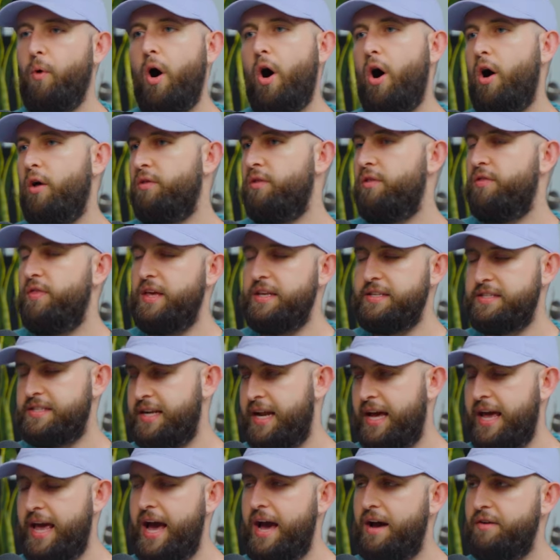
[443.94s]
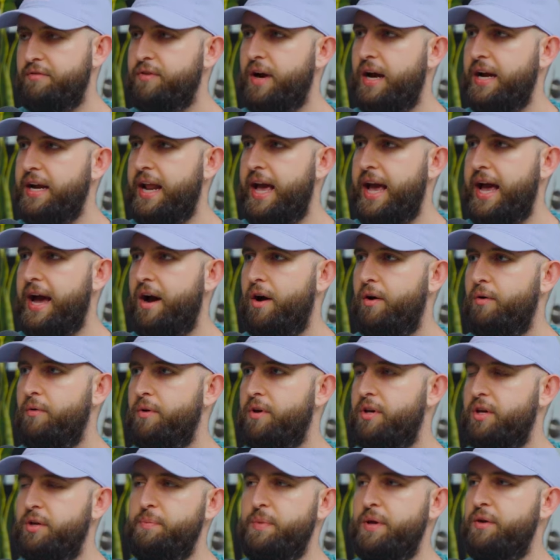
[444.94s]
all the things that I have right now
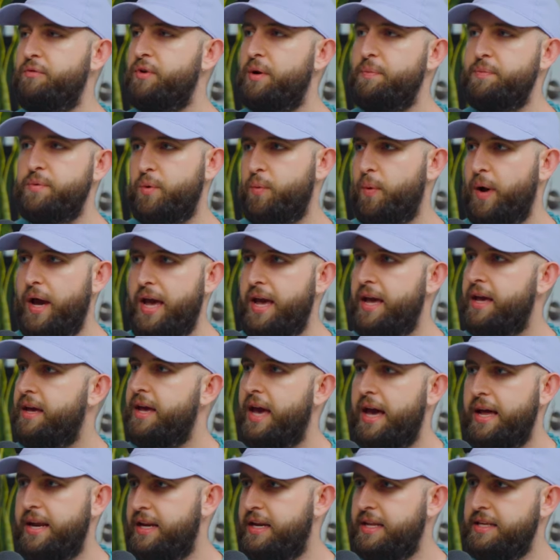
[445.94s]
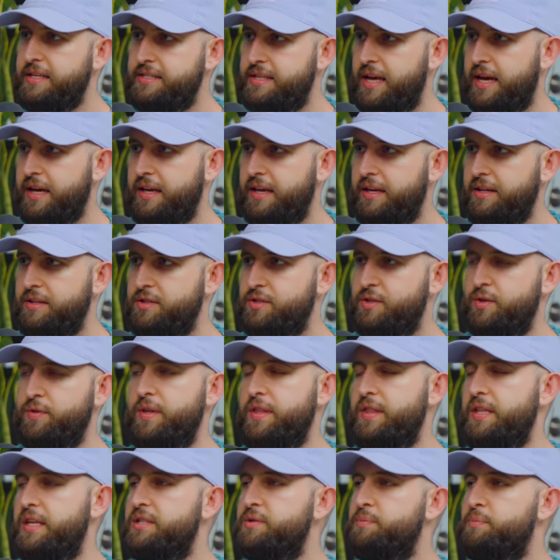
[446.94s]
could be ripped away at any second. So
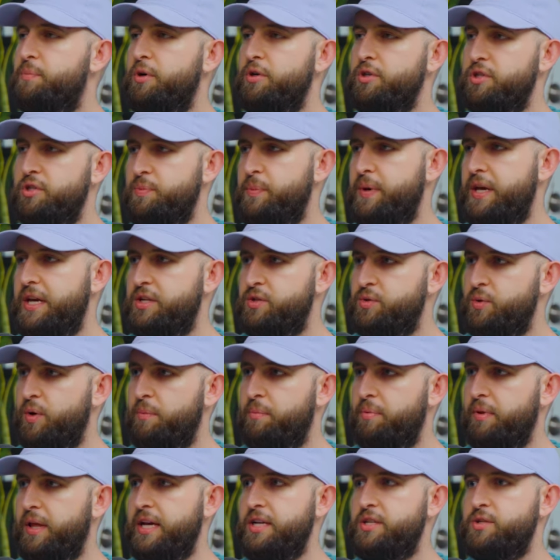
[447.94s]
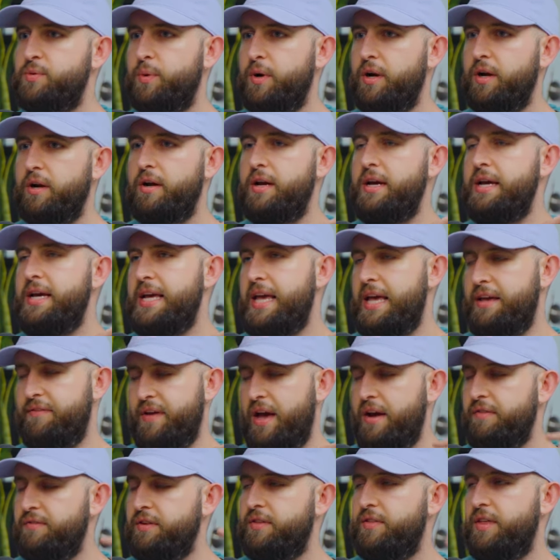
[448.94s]
then this pushed me into a place where if
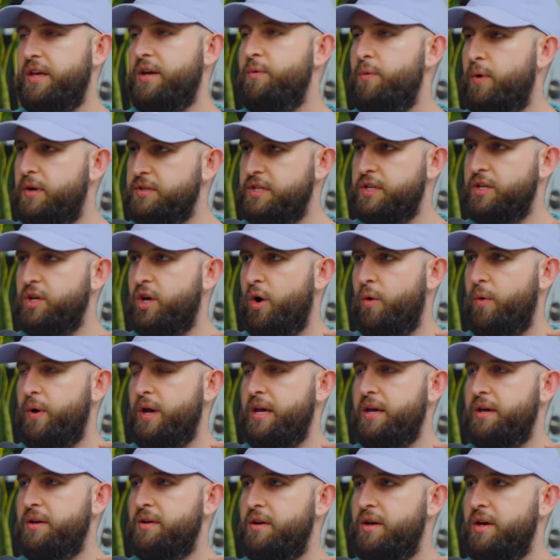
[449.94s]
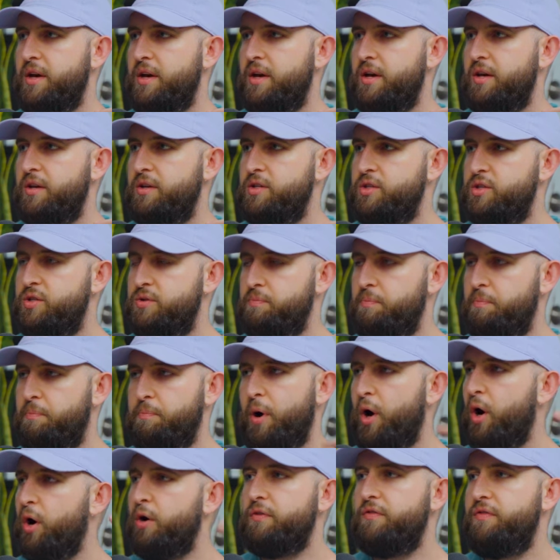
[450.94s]
everything wasn't going
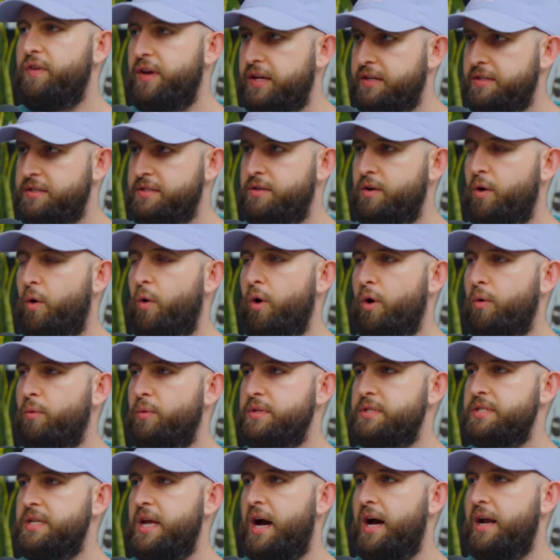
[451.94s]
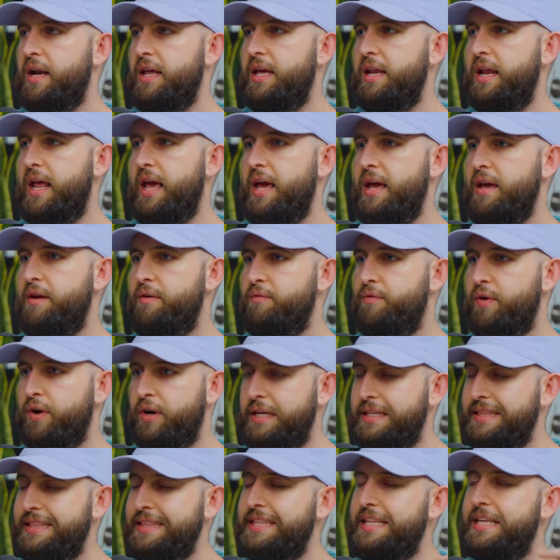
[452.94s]
perfect or was not in a
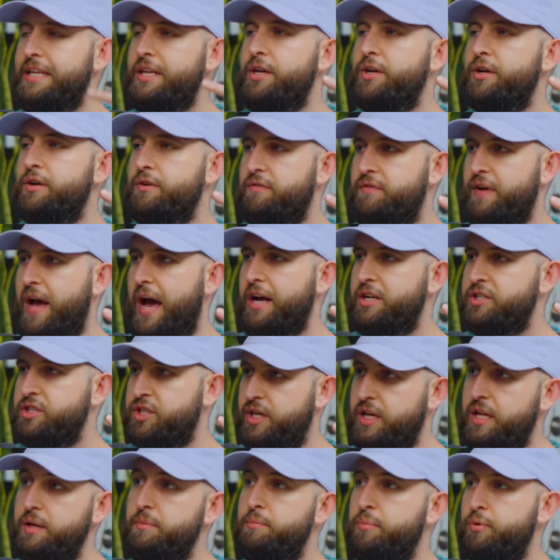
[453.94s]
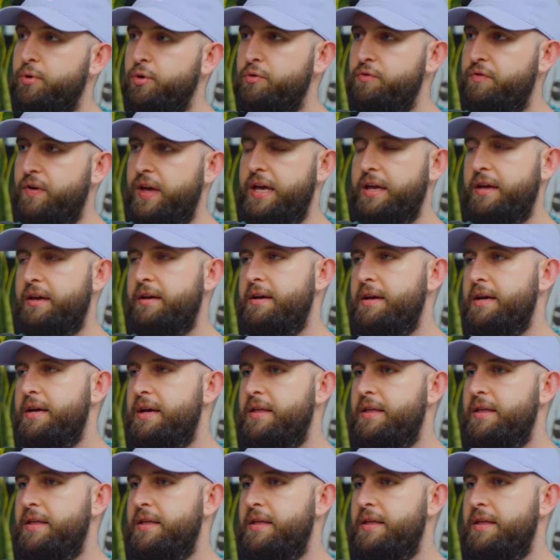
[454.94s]
very linear fashion improving,